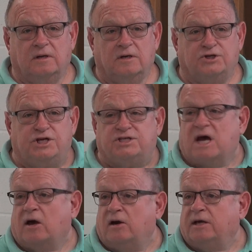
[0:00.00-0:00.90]
she's
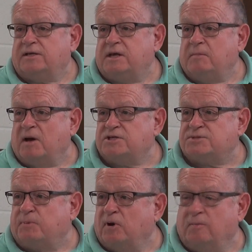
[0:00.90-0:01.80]
not going to get the amount of
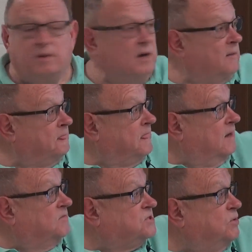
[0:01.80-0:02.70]
sperm that
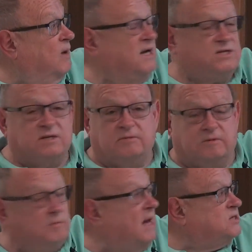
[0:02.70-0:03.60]
if she waits and
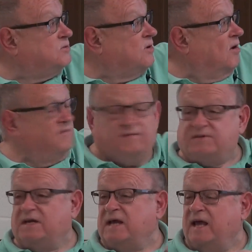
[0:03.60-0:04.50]
mates with all
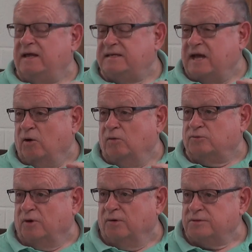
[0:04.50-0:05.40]
15-day-old
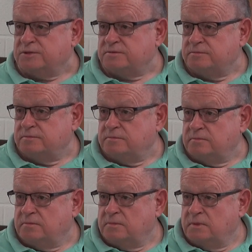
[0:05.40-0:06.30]
drones.
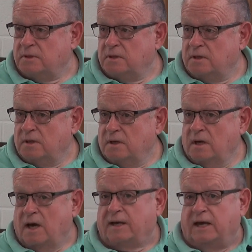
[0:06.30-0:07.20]

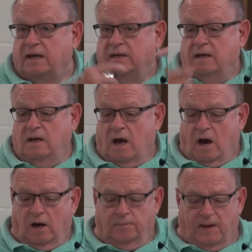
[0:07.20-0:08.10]
Again,
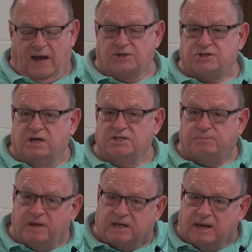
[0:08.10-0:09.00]
our passion as
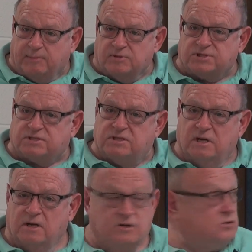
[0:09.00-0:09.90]
beekeepers
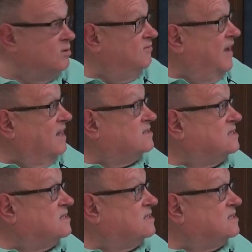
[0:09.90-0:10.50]
to advance the